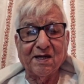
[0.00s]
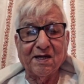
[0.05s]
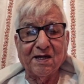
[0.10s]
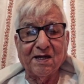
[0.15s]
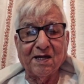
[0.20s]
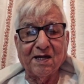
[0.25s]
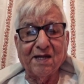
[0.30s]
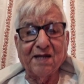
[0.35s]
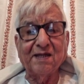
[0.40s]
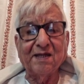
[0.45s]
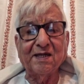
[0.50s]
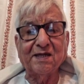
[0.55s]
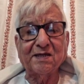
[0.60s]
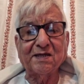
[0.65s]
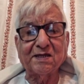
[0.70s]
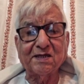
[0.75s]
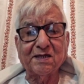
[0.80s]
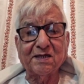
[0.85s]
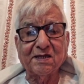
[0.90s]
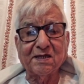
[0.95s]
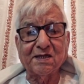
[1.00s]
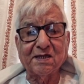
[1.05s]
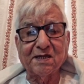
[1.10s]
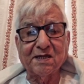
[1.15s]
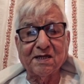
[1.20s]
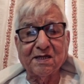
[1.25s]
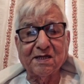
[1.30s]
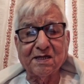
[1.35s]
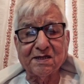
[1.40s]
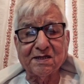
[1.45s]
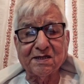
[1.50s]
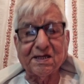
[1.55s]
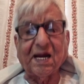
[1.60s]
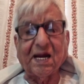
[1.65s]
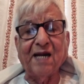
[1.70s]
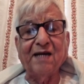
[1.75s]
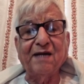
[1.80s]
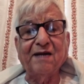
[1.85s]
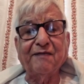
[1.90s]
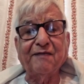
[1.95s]
in the
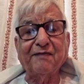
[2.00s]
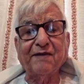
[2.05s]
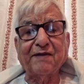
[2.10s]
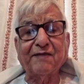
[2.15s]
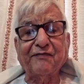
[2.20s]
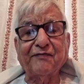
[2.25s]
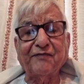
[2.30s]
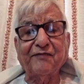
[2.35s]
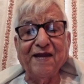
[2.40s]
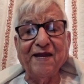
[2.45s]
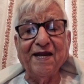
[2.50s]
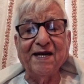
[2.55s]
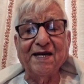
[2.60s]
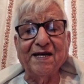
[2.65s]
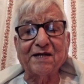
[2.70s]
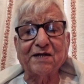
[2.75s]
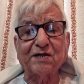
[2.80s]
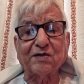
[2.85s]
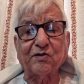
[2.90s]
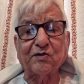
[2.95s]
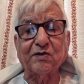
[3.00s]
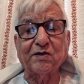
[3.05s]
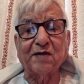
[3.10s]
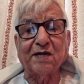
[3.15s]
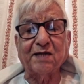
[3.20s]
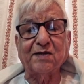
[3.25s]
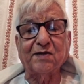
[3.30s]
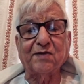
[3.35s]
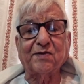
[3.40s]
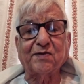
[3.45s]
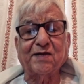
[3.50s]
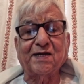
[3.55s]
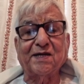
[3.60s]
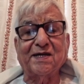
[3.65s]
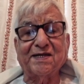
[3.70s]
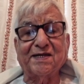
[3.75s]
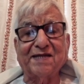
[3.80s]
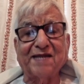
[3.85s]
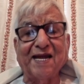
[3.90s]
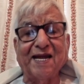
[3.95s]
scientific field so that you can
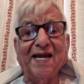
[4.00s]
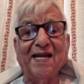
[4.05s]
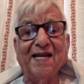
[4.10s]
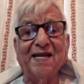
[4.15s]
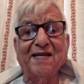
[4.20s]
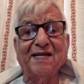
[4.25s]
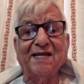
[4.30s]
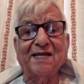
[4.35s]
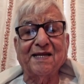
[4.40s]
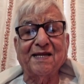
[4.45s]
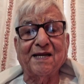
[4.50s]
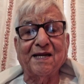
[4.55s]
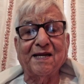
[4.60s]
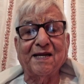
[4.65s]
tell the